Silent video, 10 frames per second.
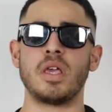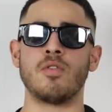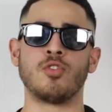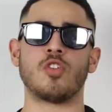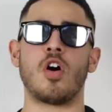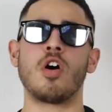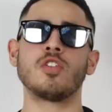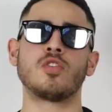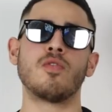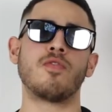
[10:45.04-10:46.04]
it was
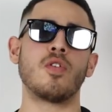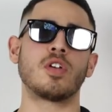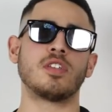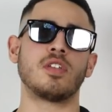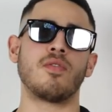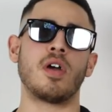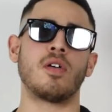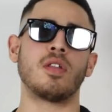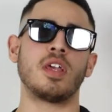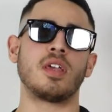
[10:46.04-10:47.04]
also focused
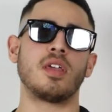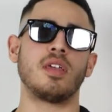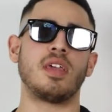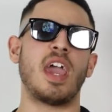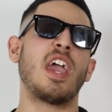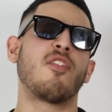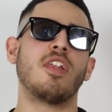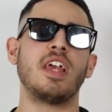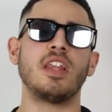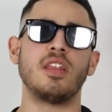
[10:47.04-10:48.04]
around like gang
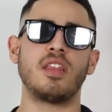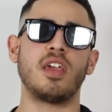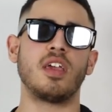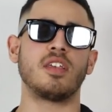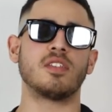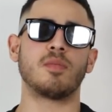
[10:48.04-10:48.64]
related things,